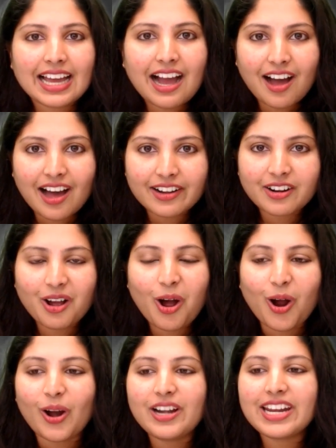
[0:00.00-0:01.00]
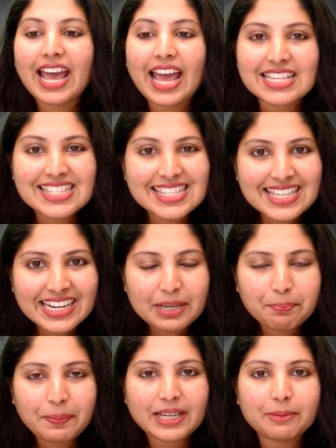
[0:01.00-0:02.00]
are called accessory
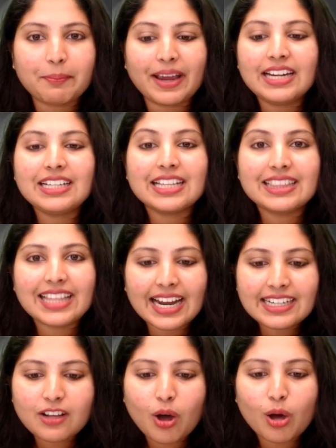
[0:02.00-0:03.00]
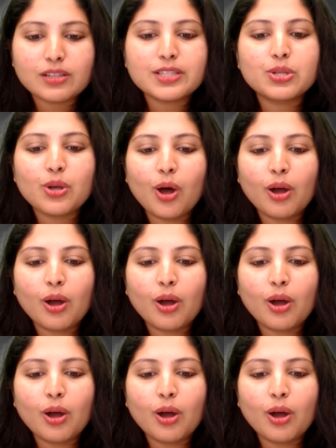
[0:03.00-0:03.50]
pigment that also